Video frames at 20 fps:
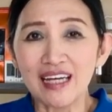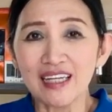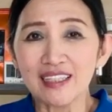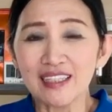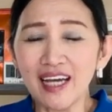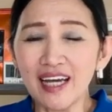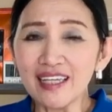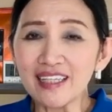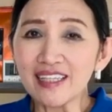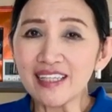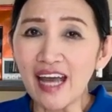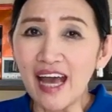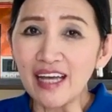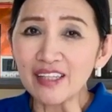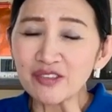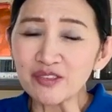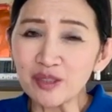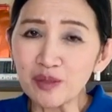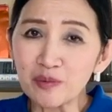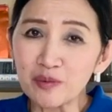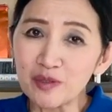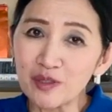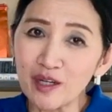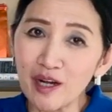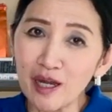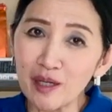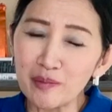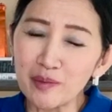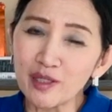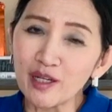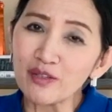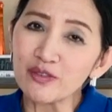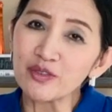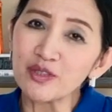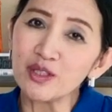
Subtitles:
Like and subscribe, and I'll